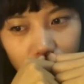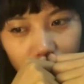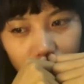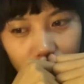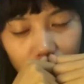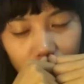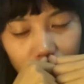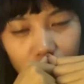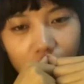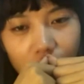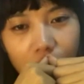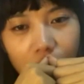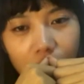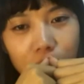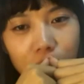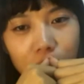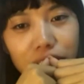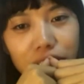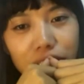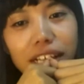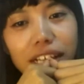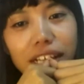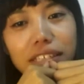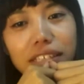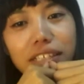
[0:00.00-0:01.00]
Some
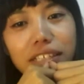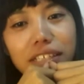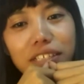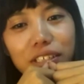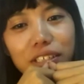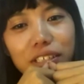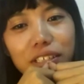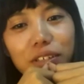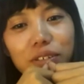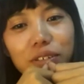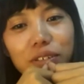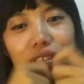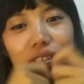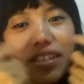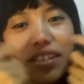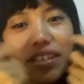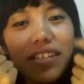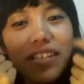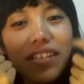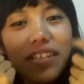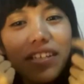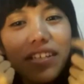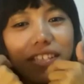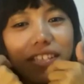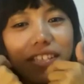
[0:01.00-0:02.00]
Chinese girls think
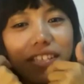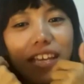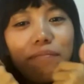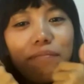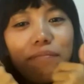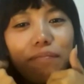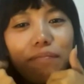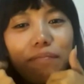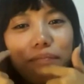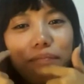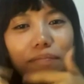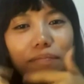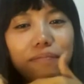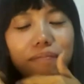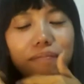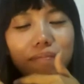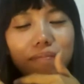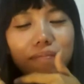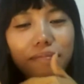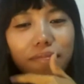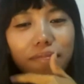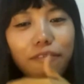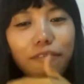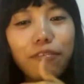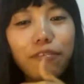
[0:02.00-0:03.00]
the same
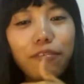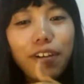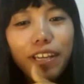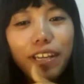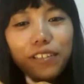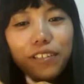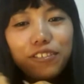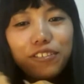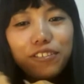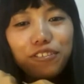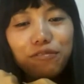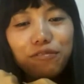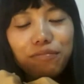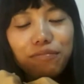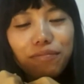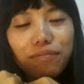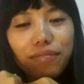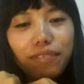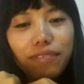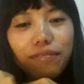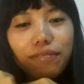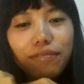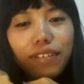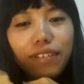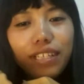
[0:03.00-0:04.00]
way
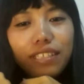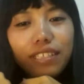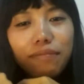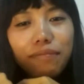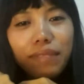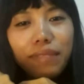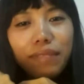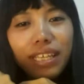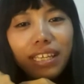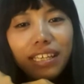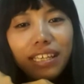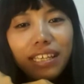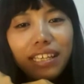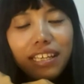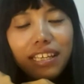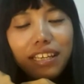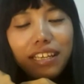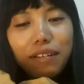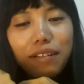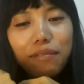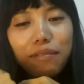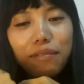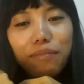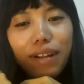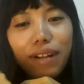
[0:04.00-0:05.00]
with me,
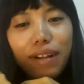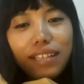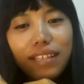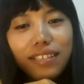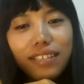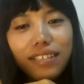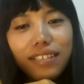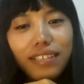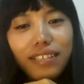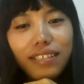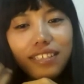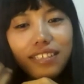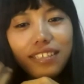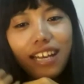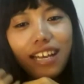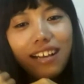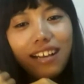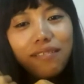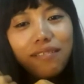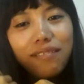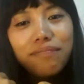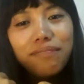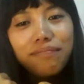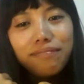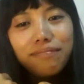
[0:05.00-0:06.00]
but
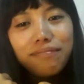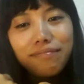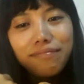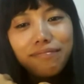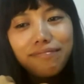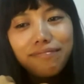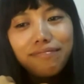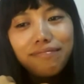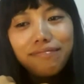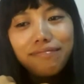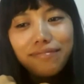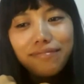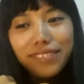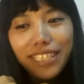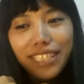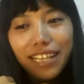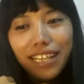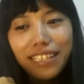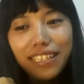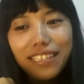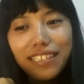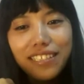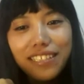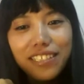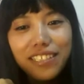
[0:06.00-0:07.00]
some
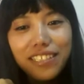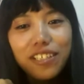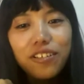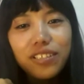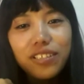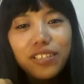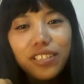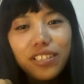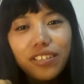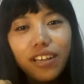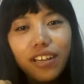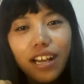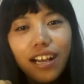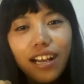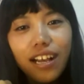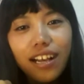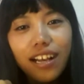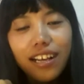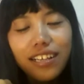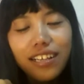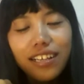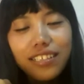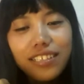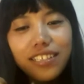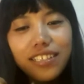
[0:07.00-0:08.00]
Chinese girls
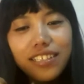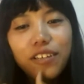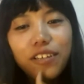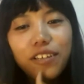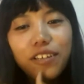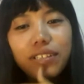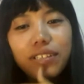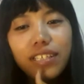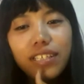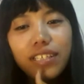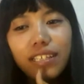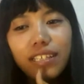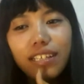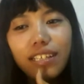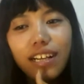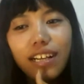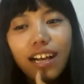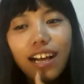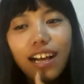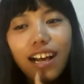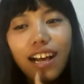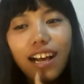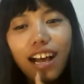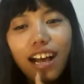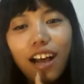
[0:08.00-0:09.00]
still think,
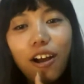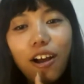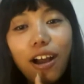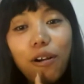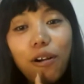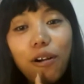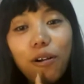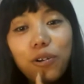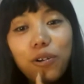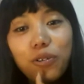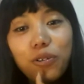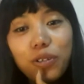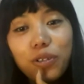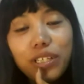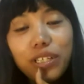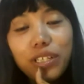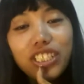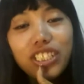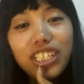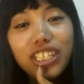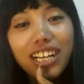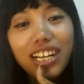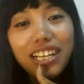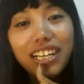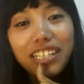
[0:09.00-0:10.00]
how
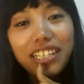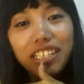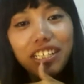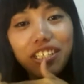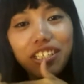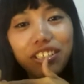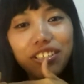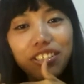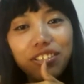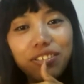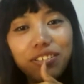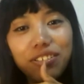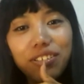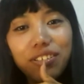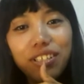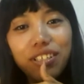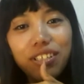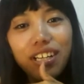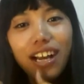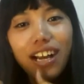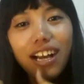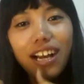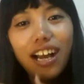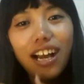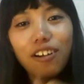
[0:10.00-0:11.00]
rich are you?
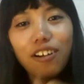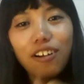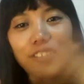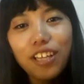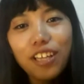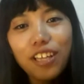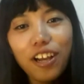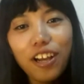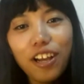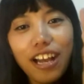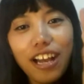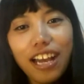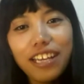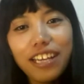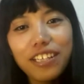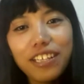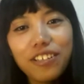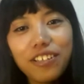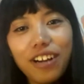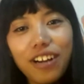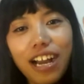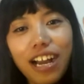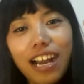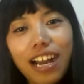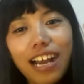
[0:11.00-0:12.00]
How tall are you?
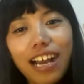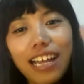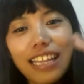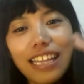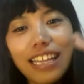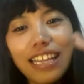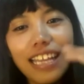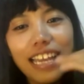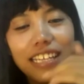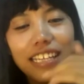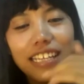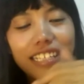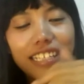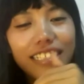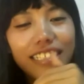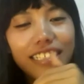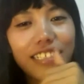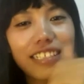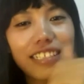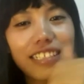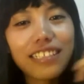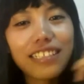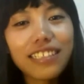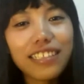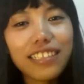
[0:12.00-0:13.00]
I like
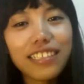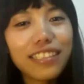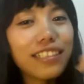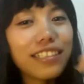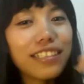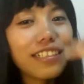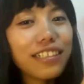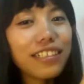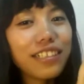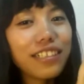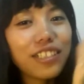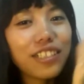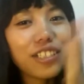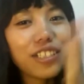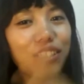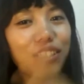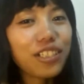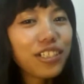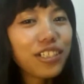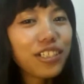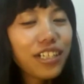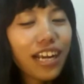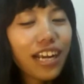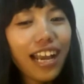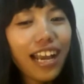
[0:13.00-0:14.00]

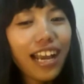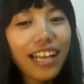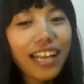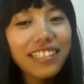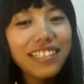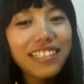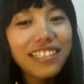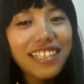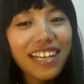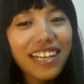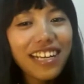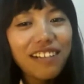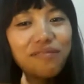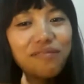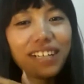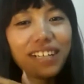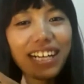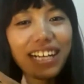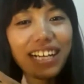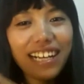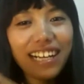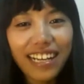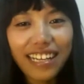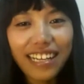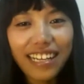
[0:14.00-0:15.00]
handsome
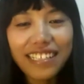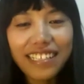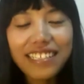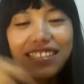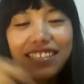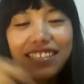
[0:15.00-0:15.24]
guys.